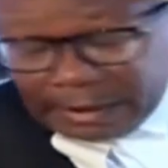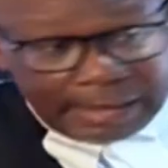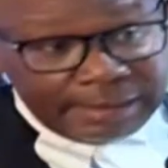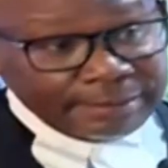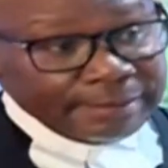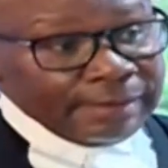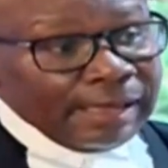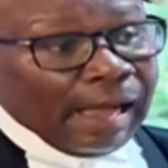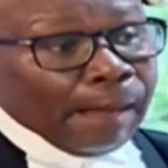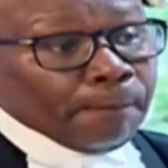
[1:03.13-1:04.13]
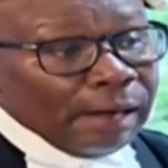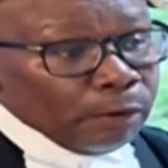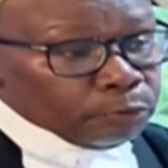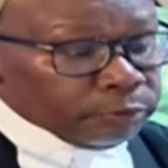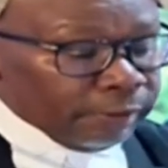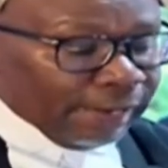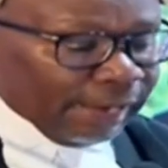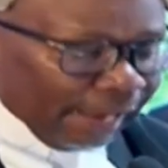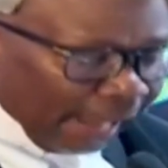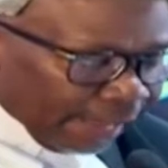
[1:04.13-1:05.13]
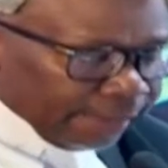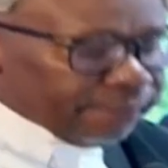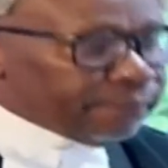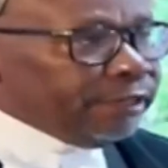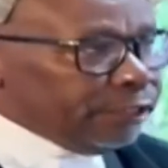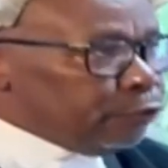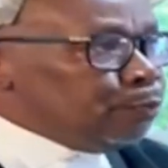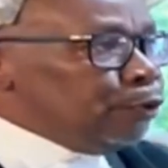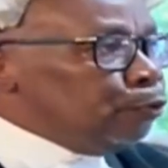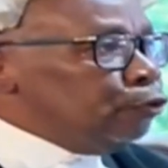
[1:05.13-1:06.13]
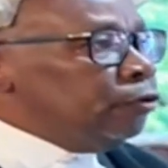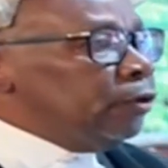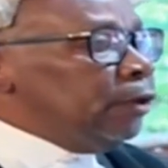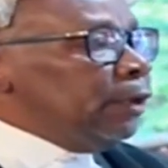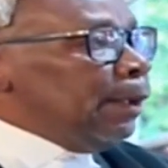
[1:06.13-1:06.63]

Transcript: a case about live disputes